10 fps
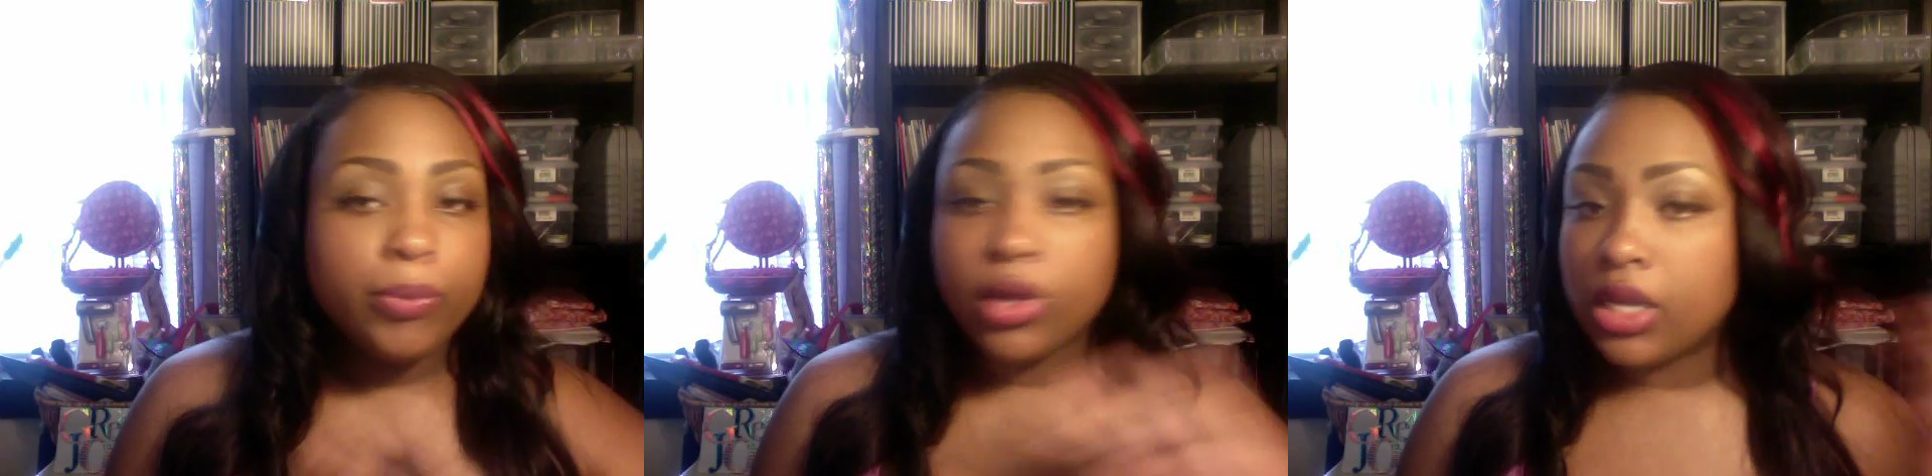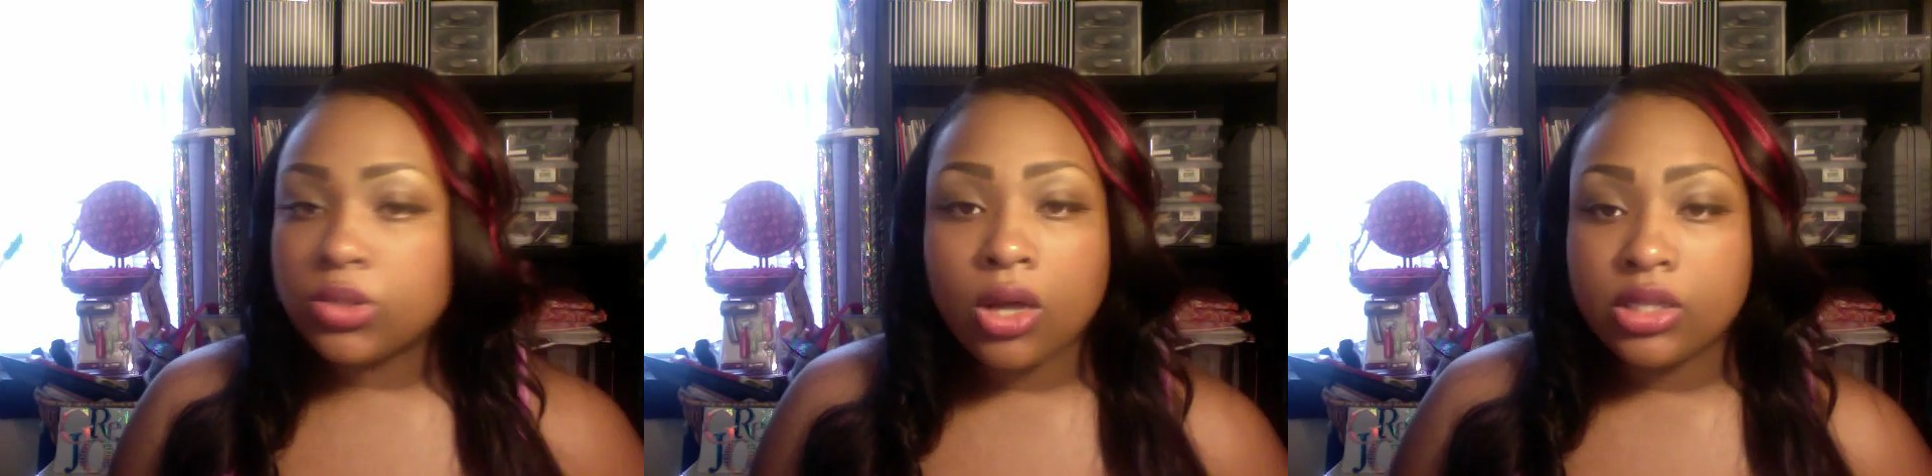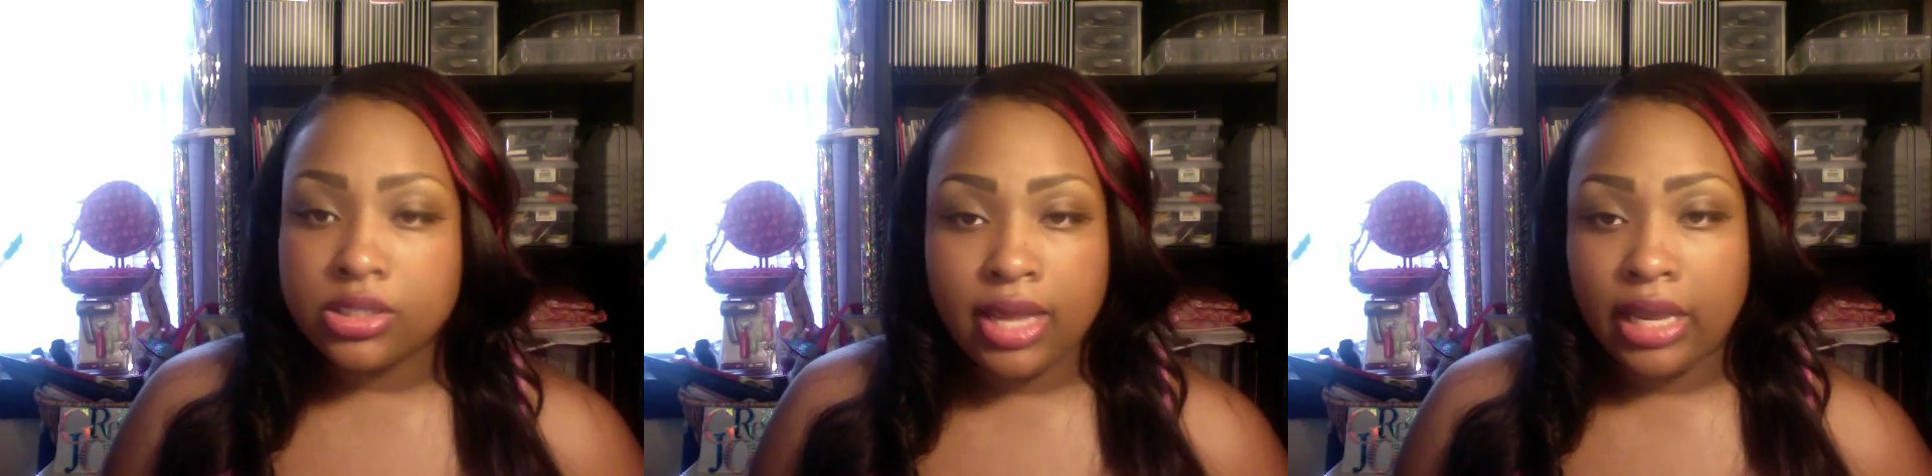It's all the
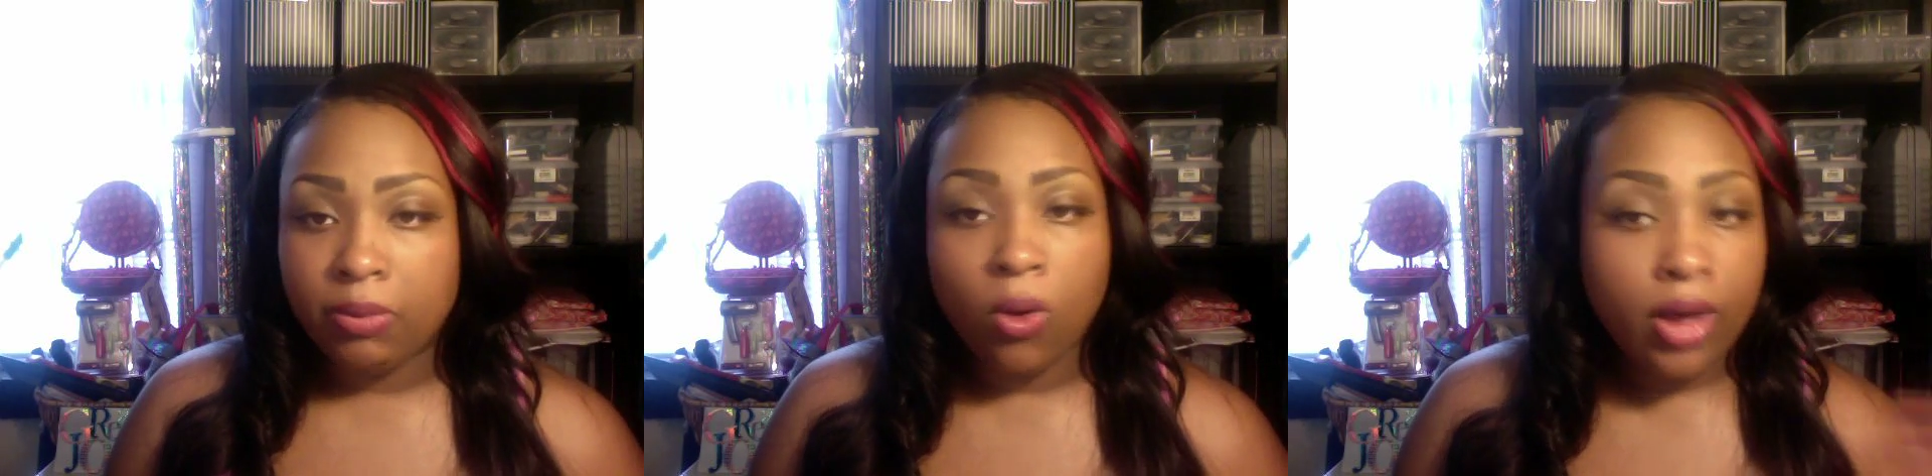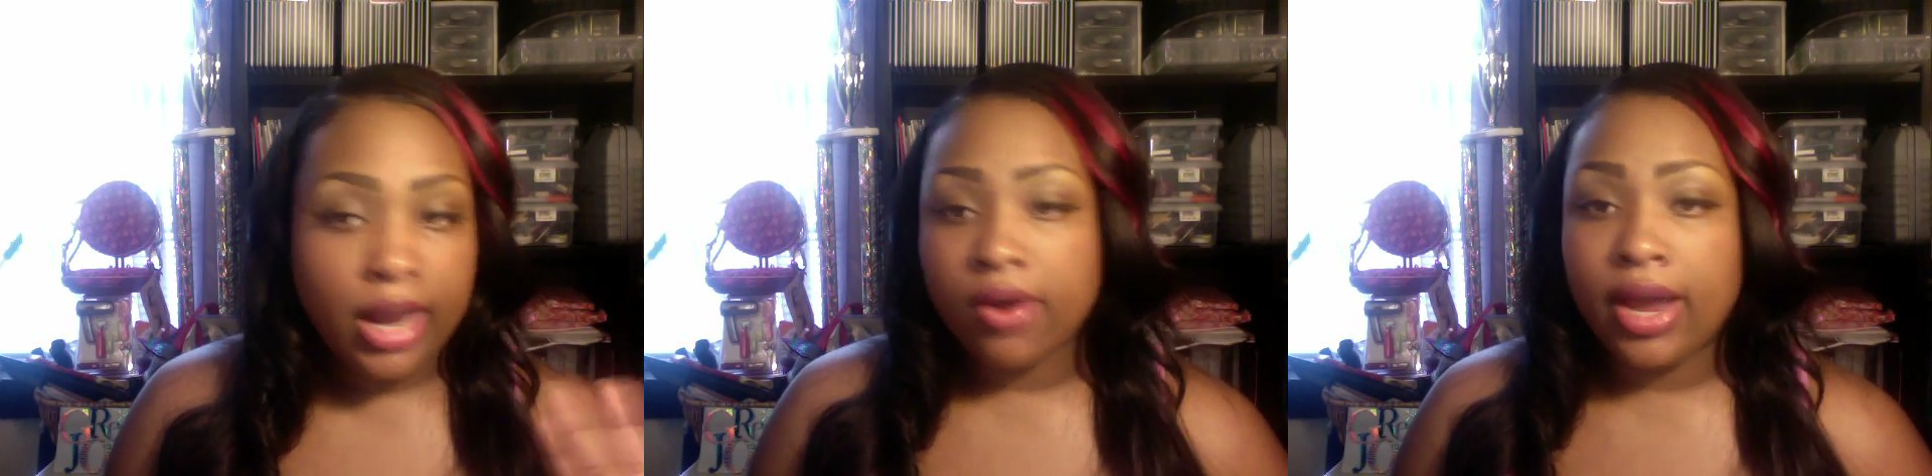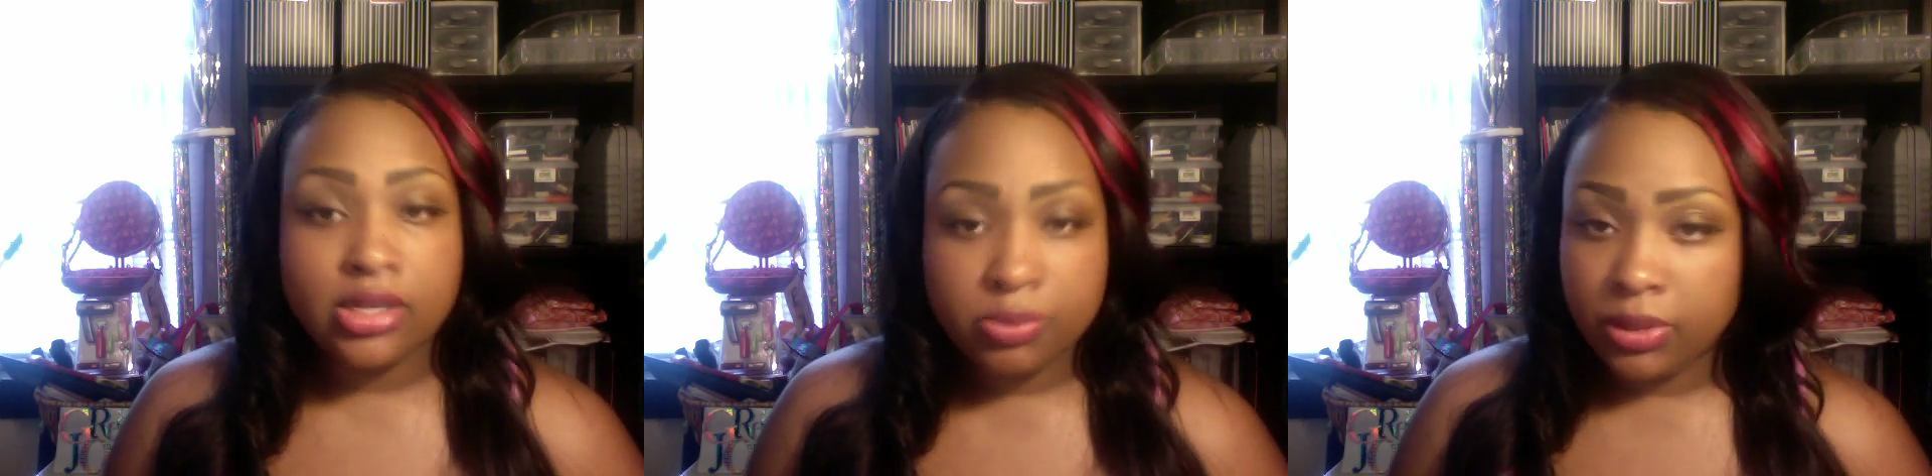same. All hair
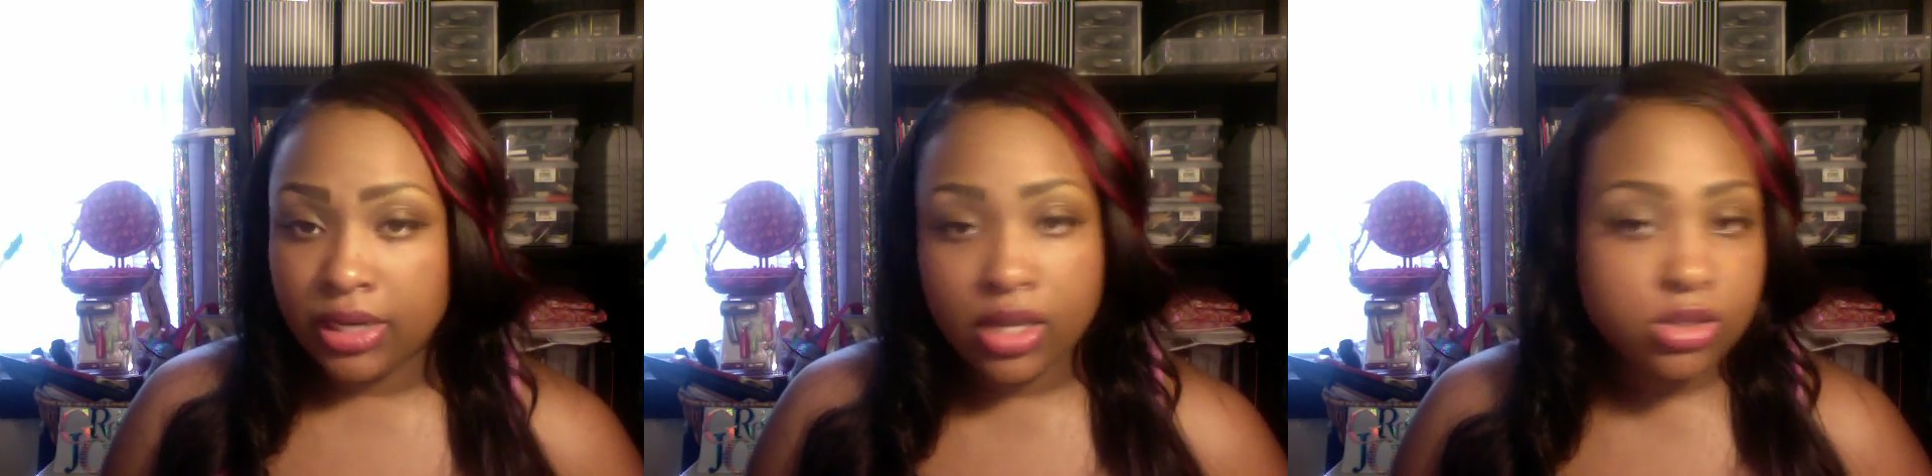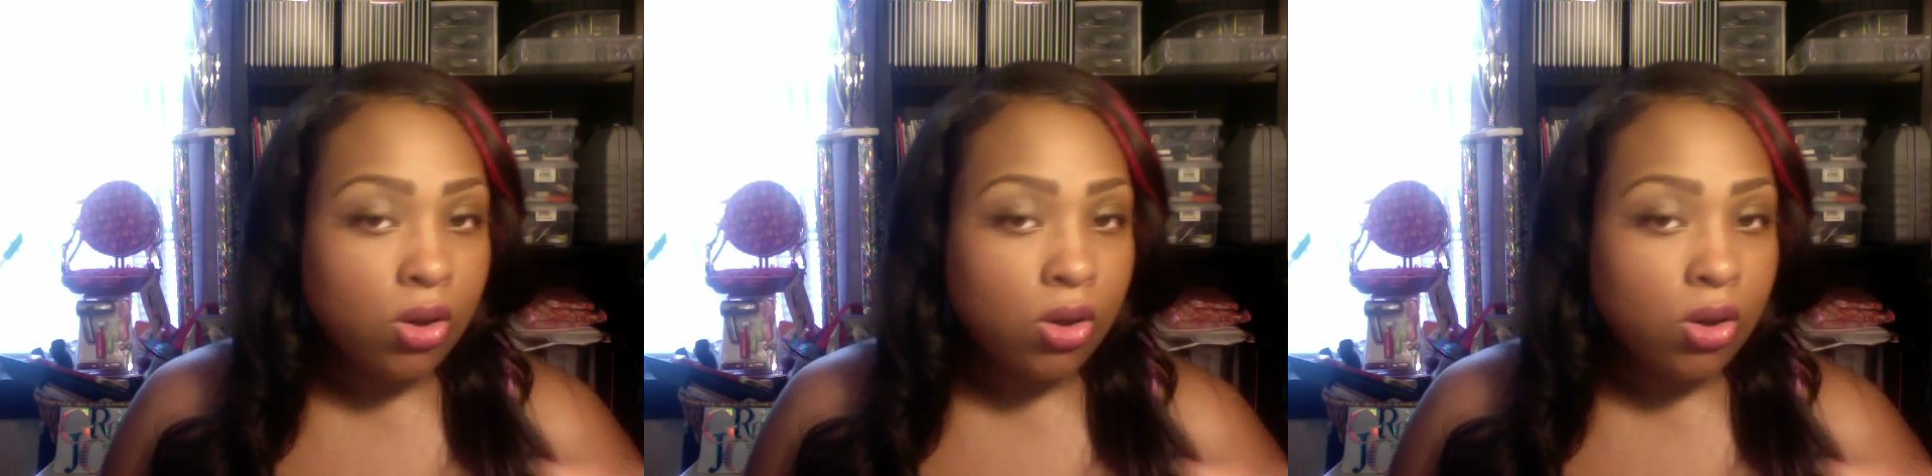has split ends.